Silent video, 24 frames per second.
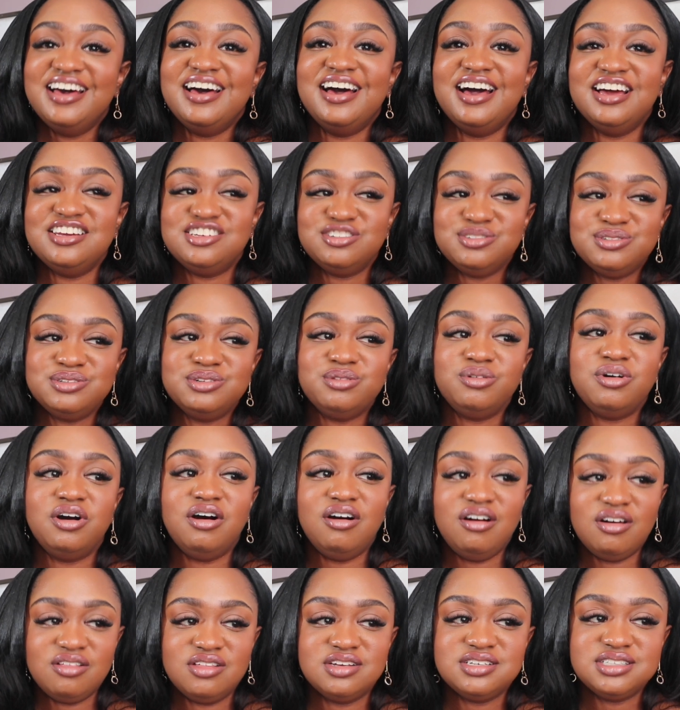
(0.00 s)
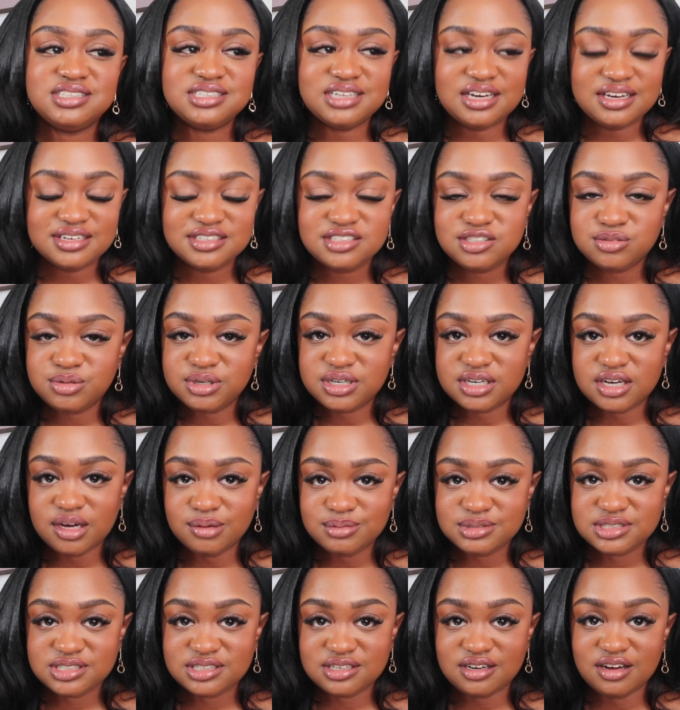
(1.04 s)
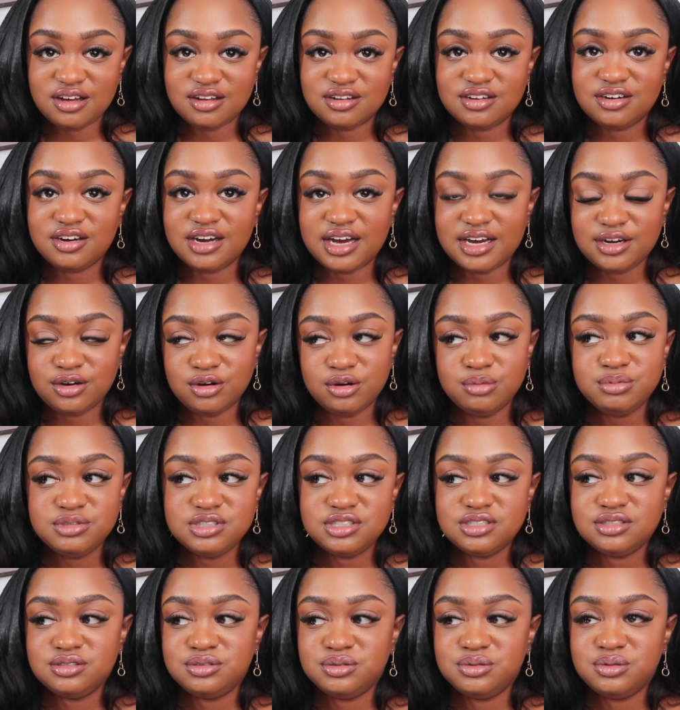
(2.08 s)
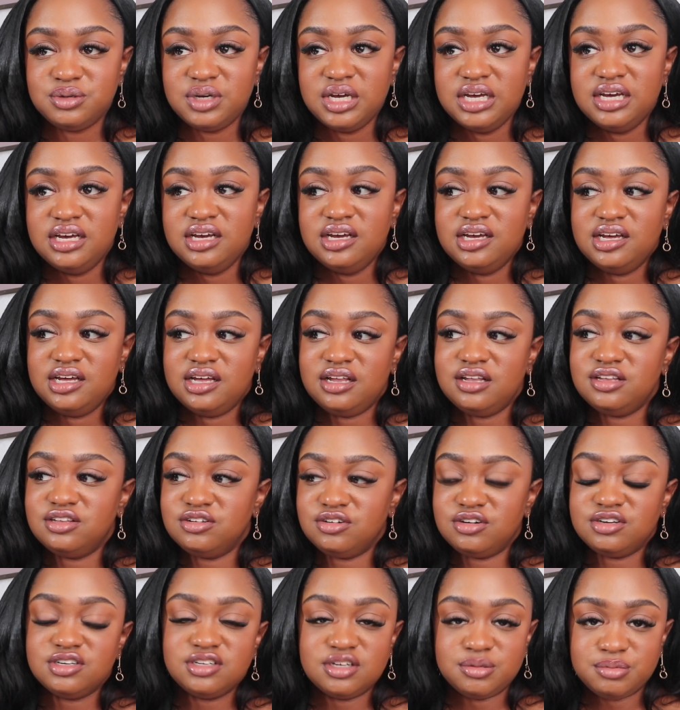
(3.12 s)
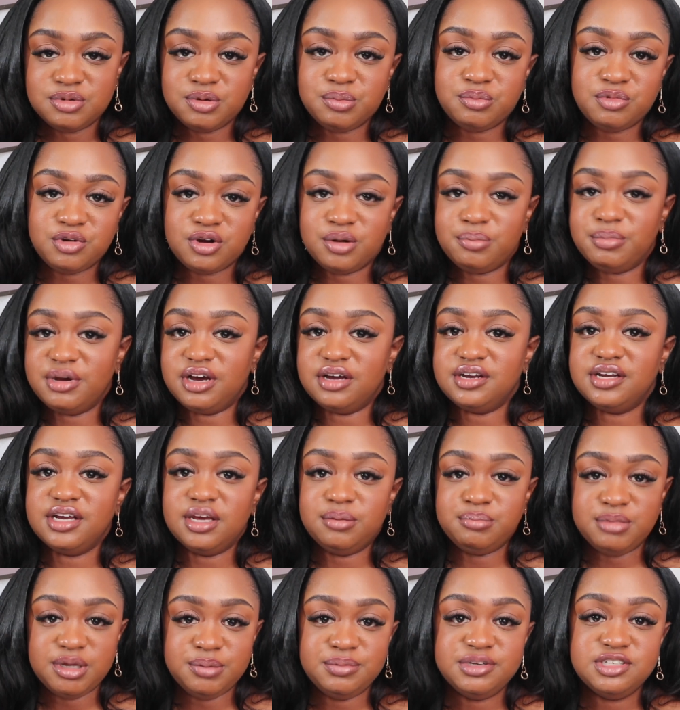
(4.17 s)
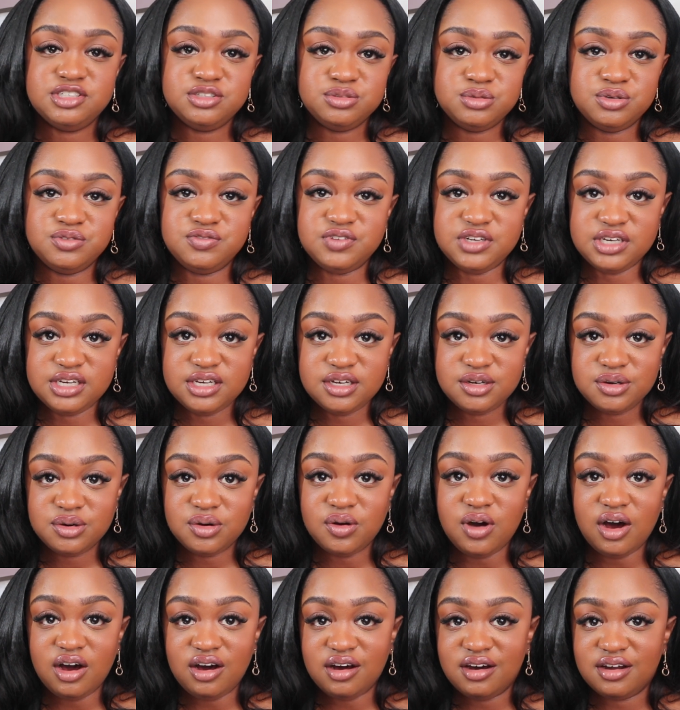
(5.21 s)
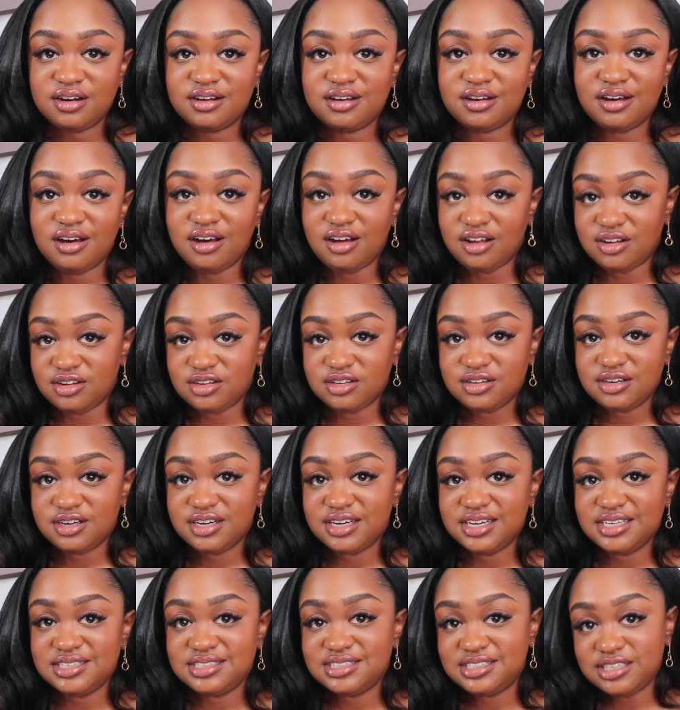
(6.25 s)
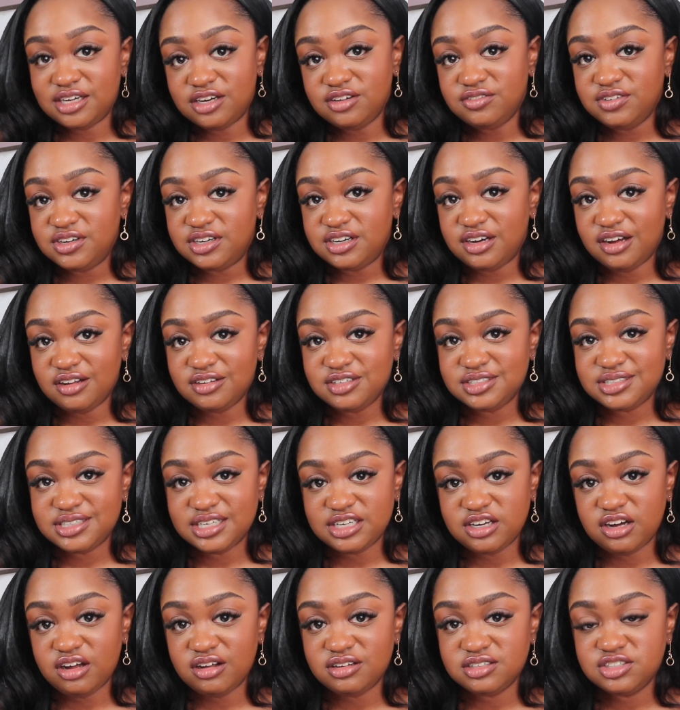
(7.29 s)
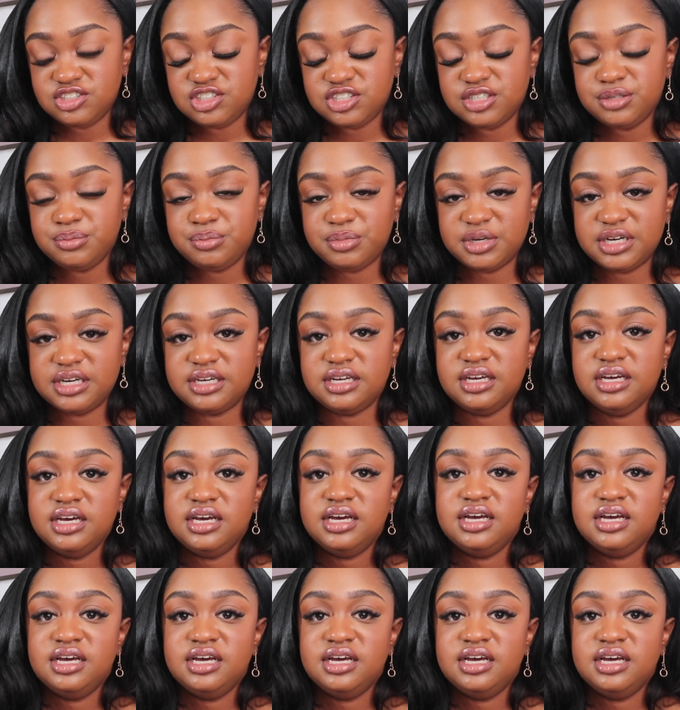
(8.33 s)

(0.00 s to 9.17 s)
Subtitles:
I don't know all the science when it comes to color. I hope to learn a little bit more about it and maybe do a video on color itself and color psychology, but